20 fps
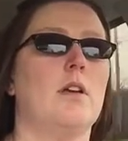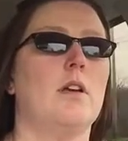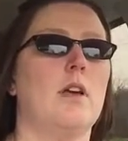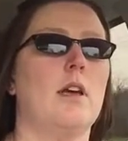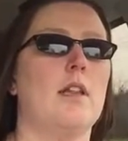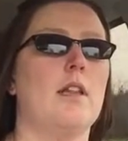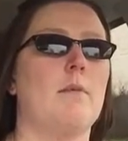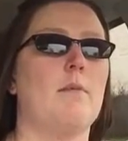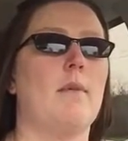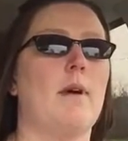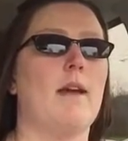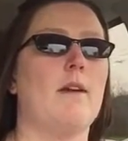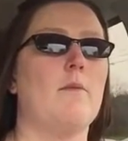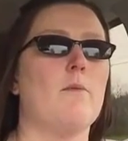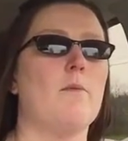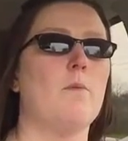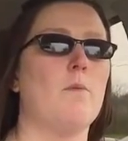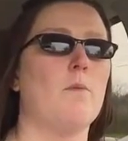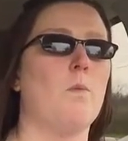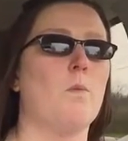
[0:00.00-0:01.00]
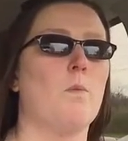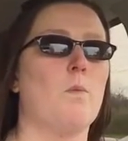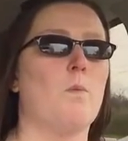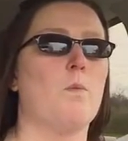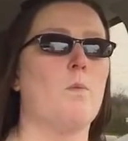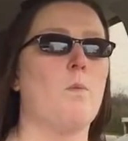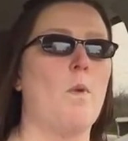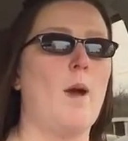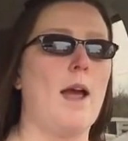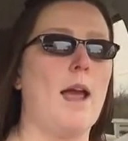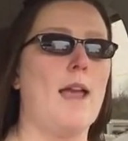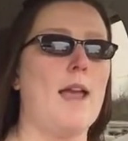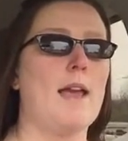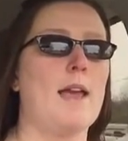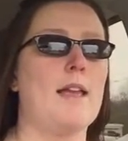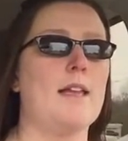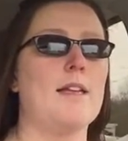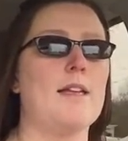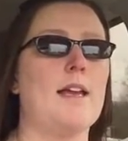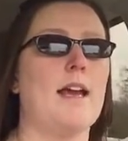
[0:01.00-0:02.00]
and then my
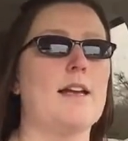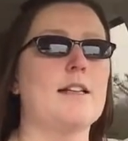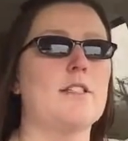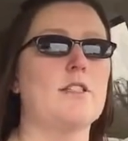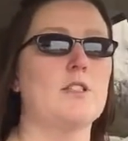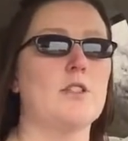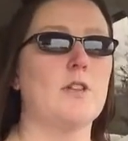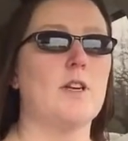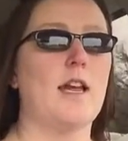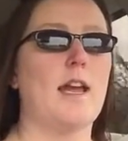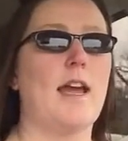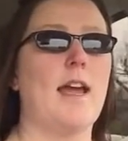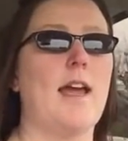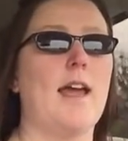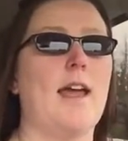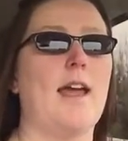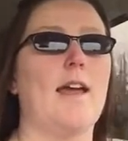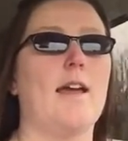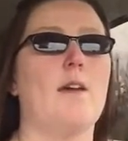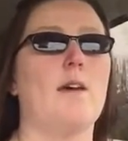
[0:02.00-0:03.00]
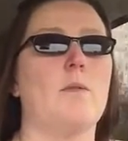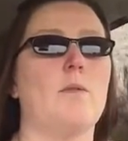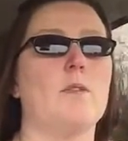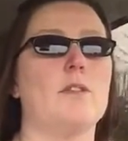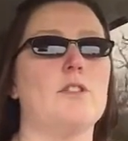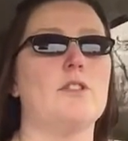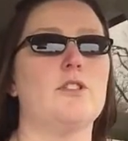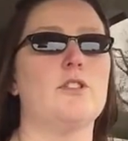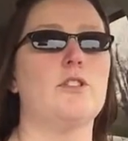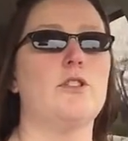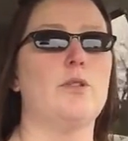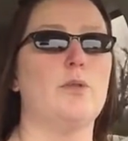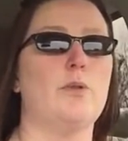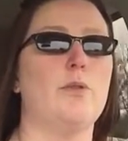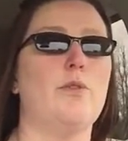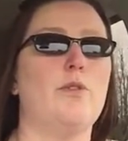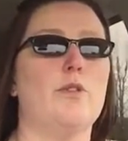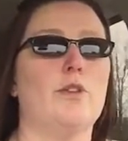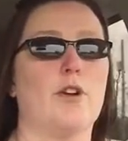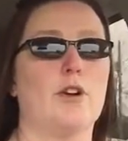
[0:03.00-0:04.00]
weigh-in yesterday was
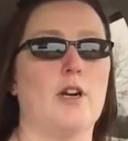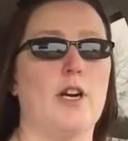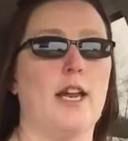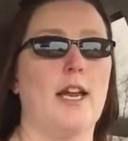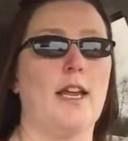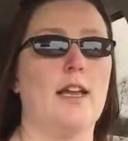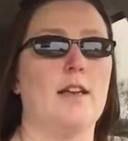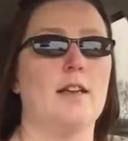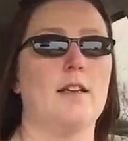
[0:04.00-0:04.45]
230.